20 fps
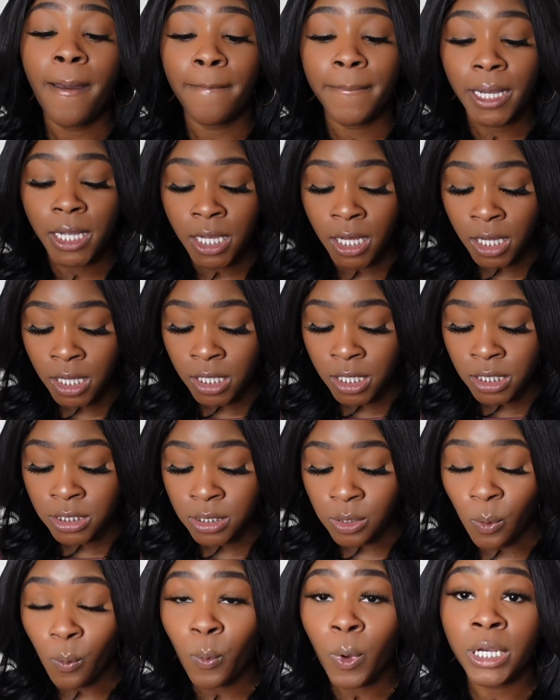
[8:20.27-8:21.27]

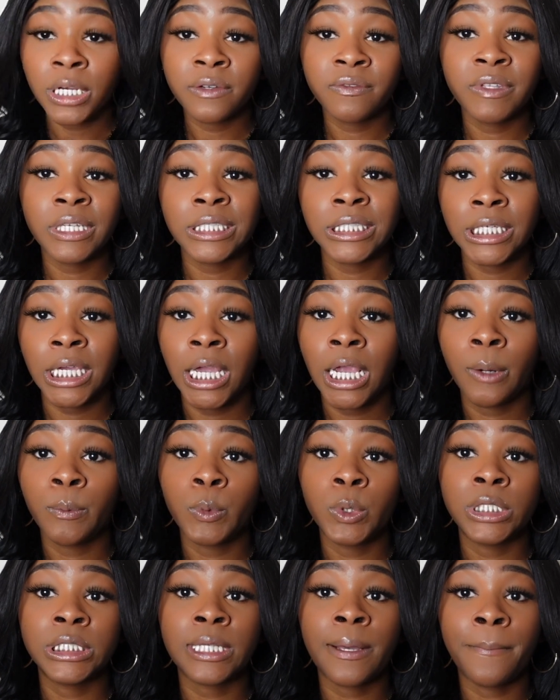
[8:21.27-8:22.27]
because one of this
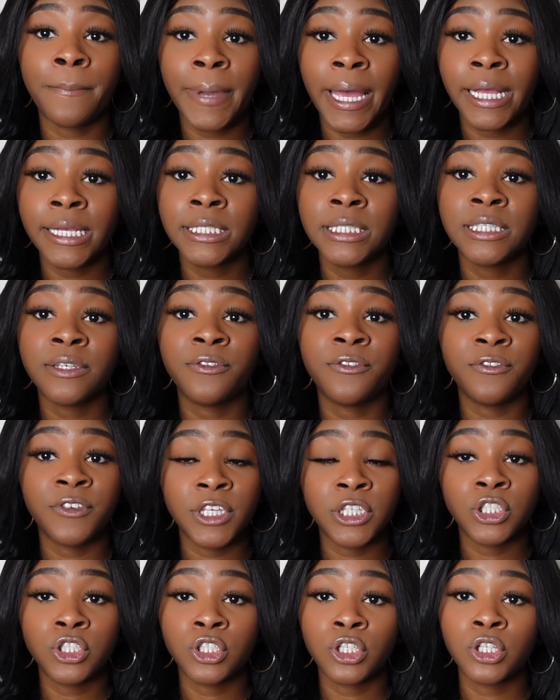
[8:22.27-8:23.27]
camera's best
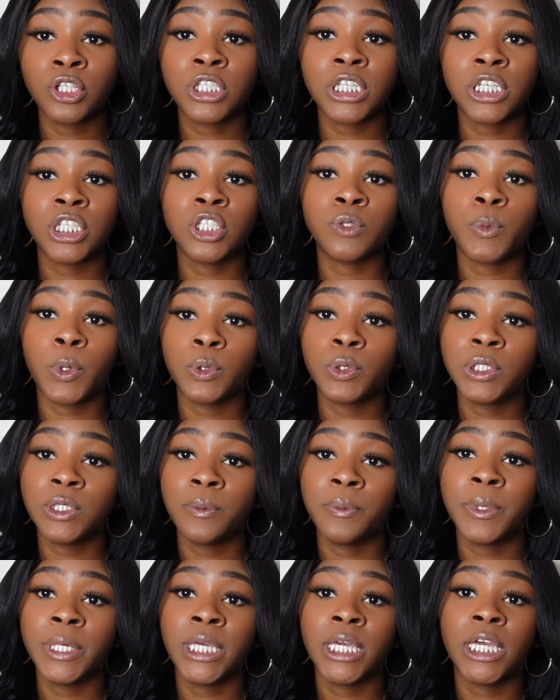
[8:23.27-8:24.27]
features is supposed to
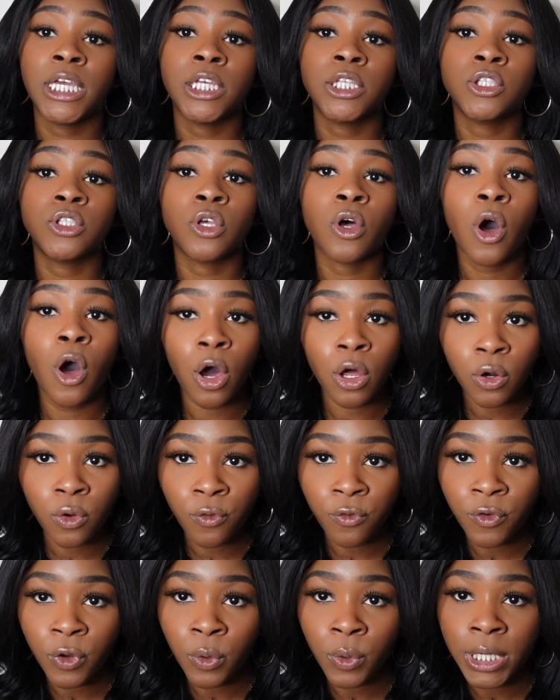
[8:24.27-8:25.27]
be its
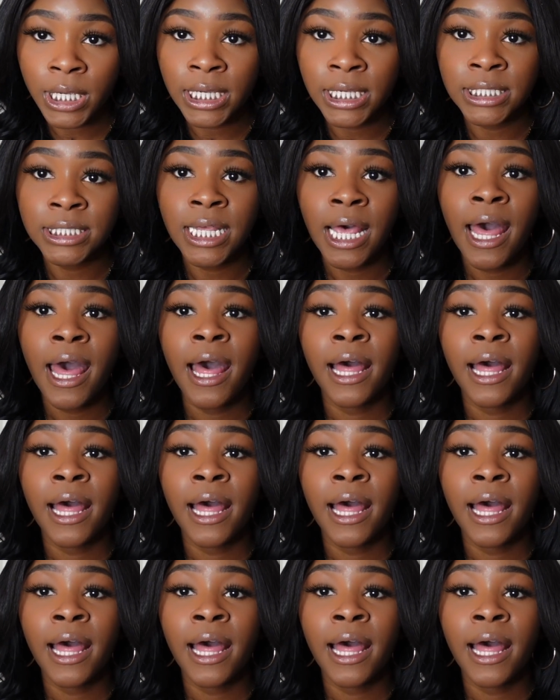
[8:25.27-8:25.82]
autofocus.